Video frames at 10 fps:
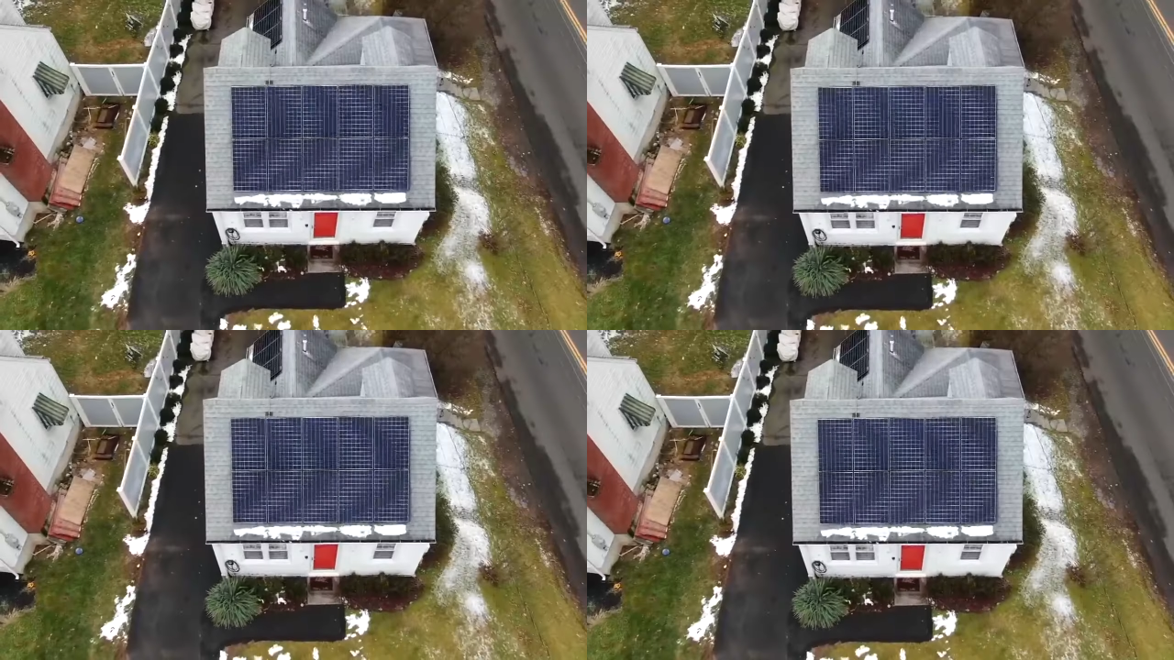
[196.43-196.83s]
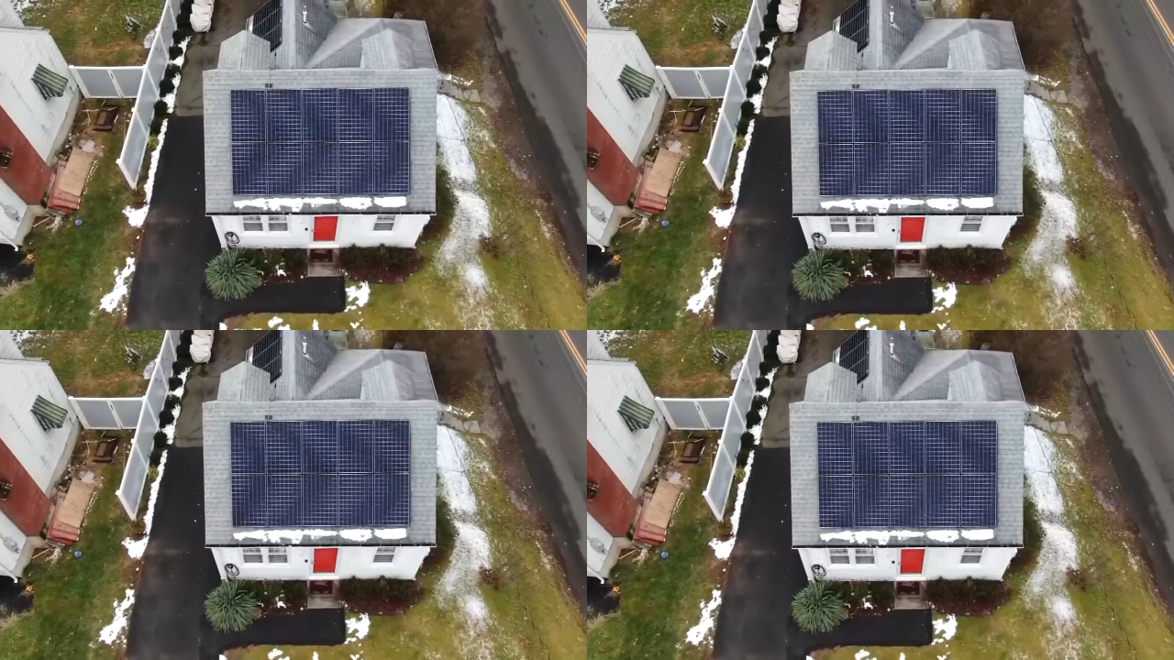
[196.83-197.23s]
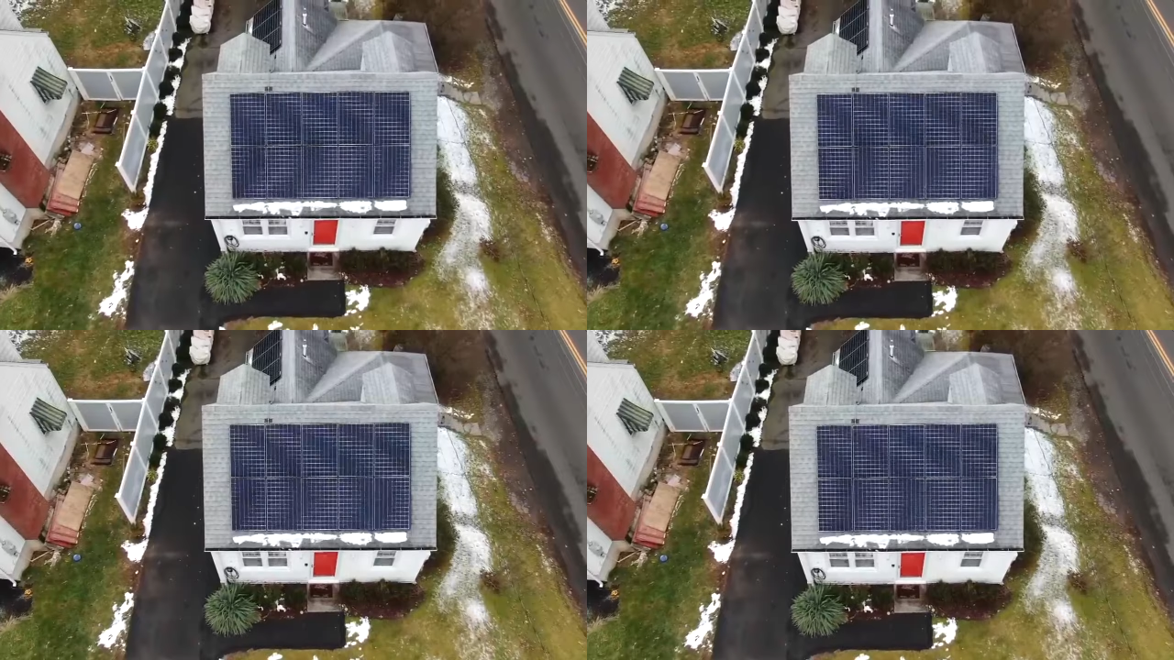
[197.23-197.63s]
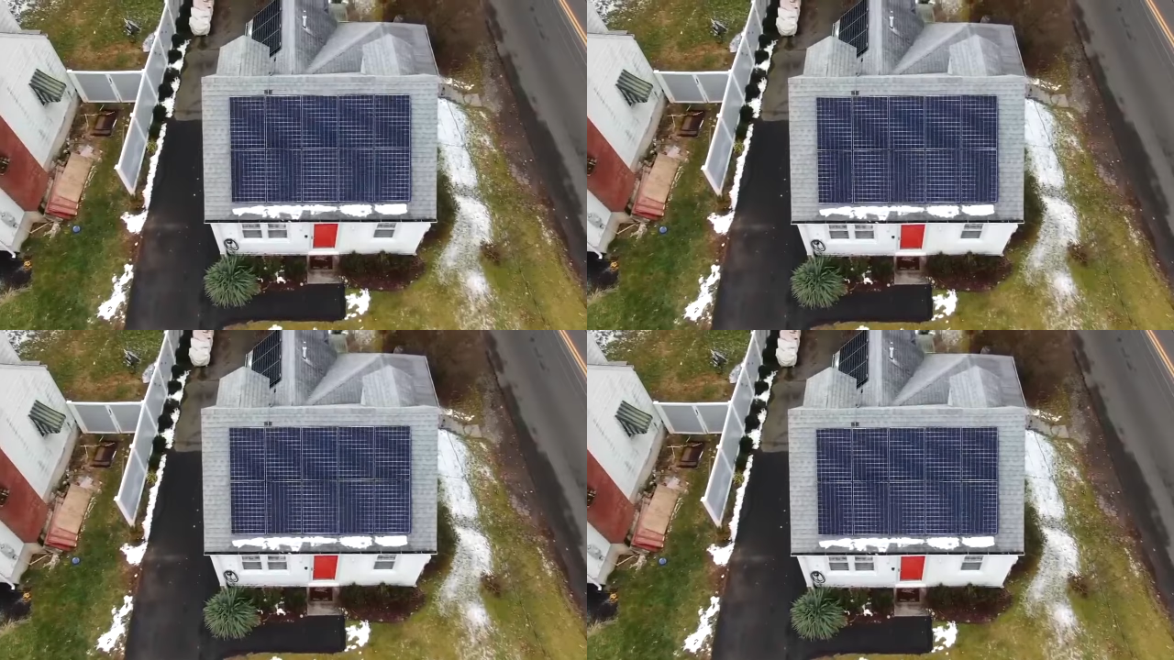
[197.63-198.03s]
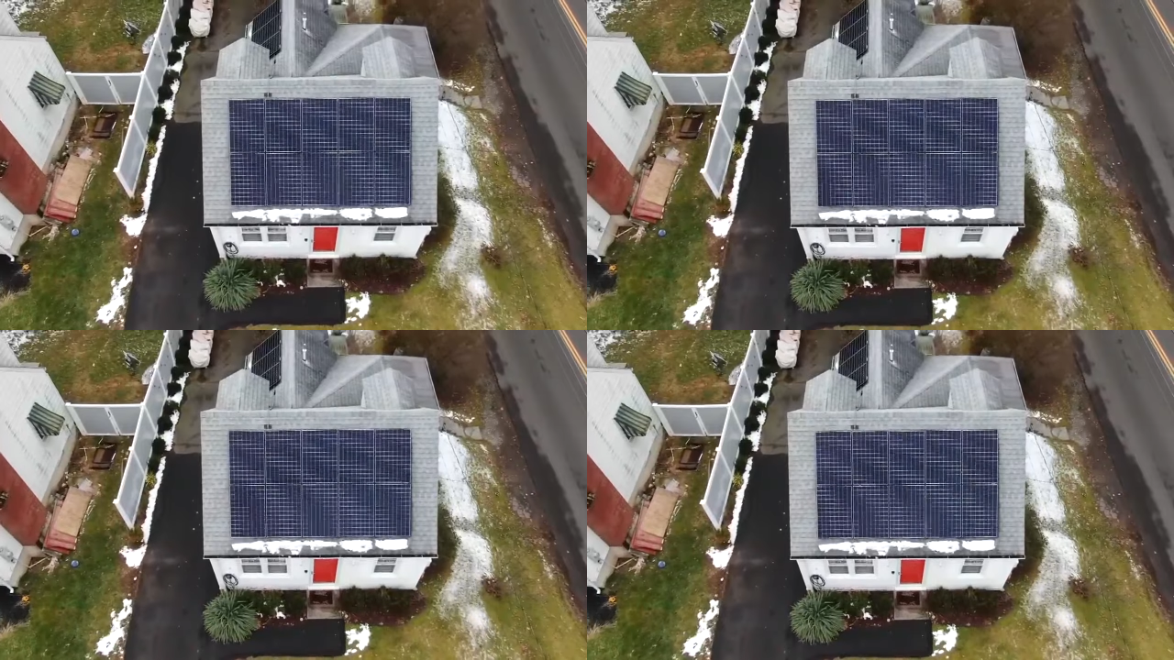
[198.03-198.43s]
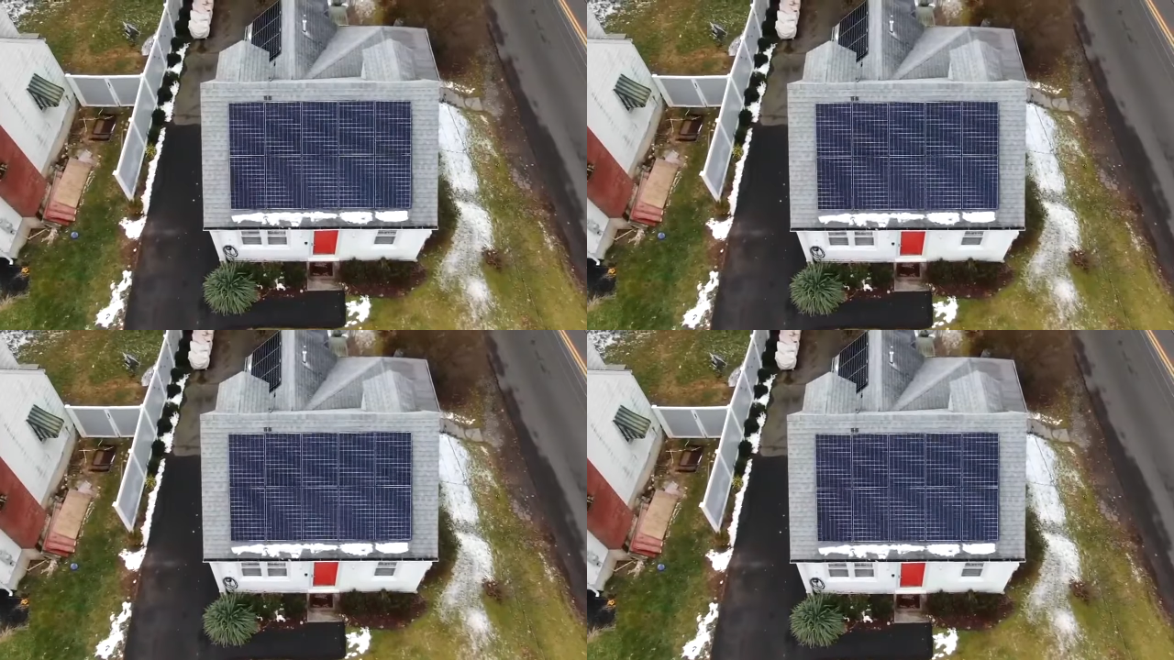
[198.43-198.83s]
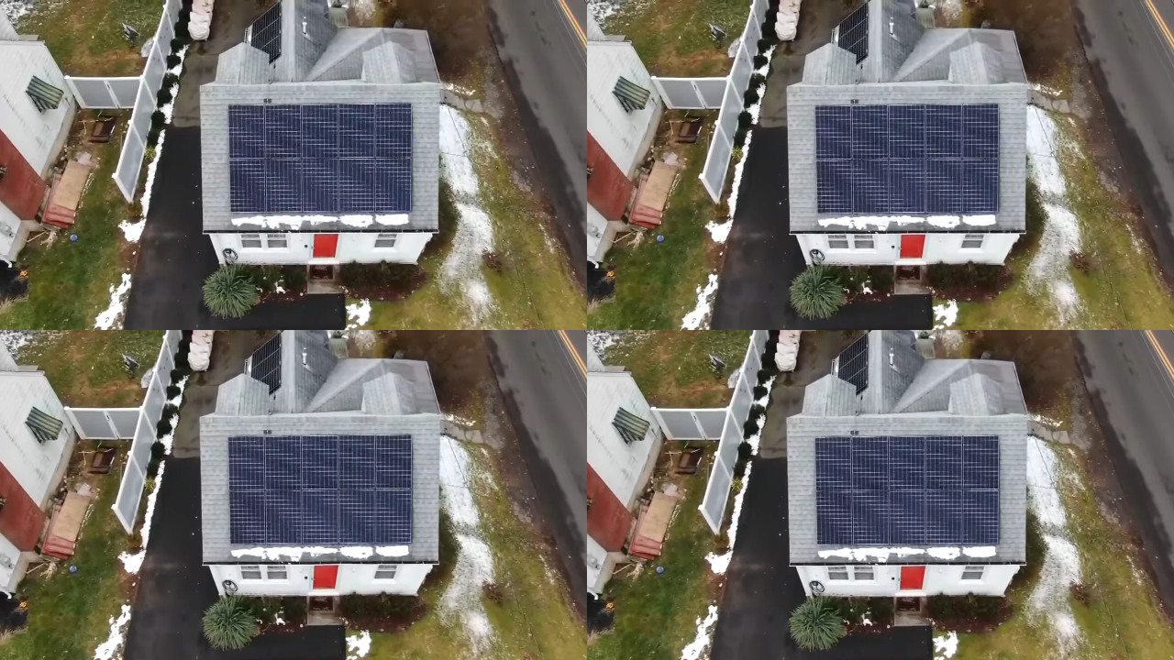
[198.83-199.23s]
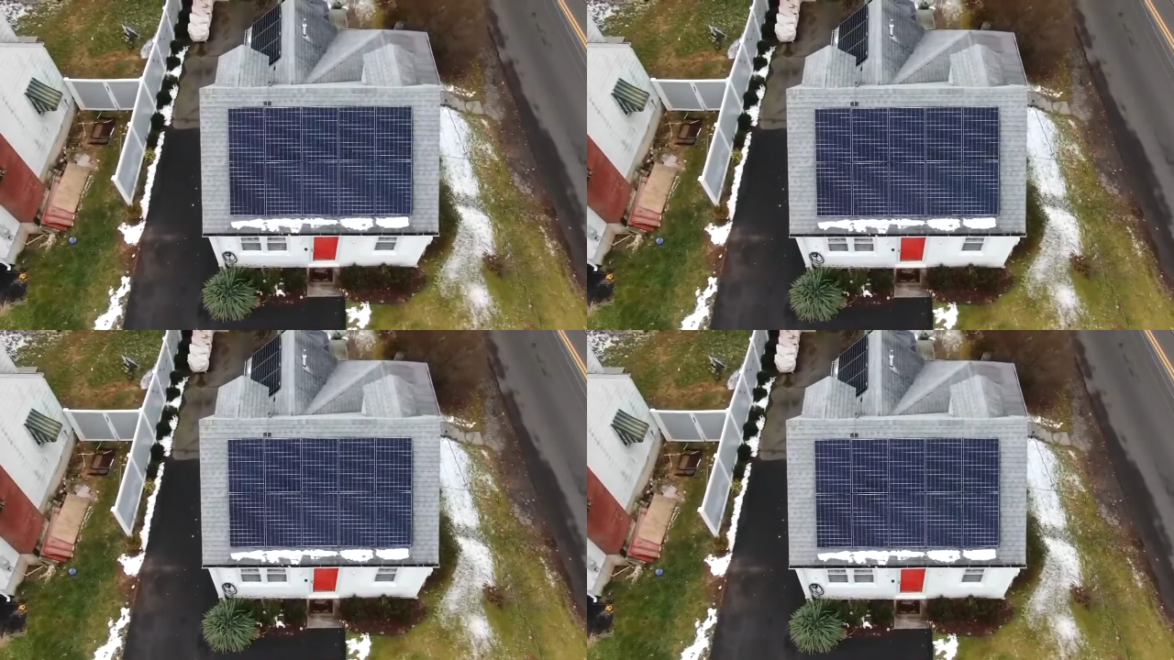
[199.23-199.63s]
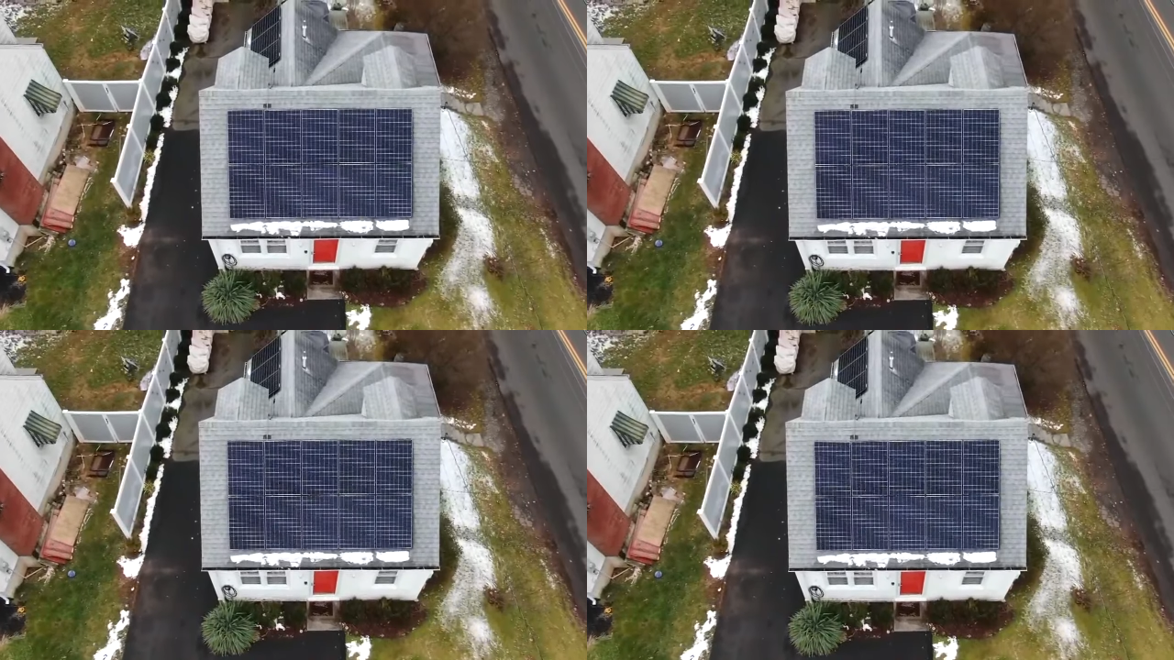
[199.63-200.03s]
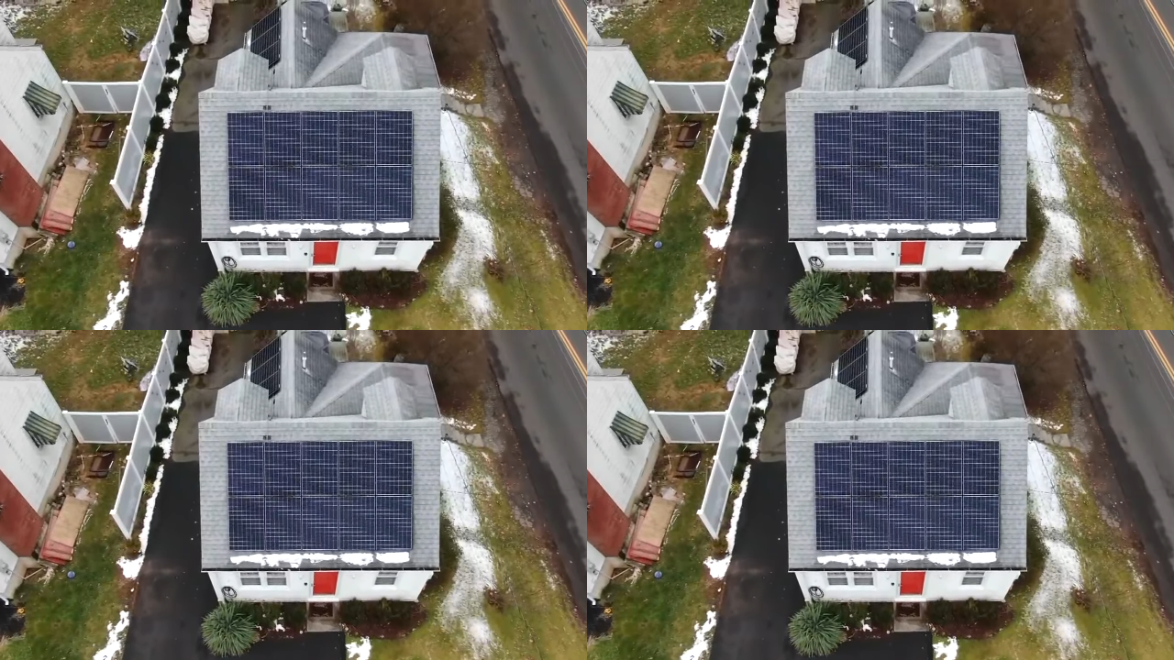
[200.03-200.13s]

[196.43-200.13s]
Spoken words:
(no speaker visible)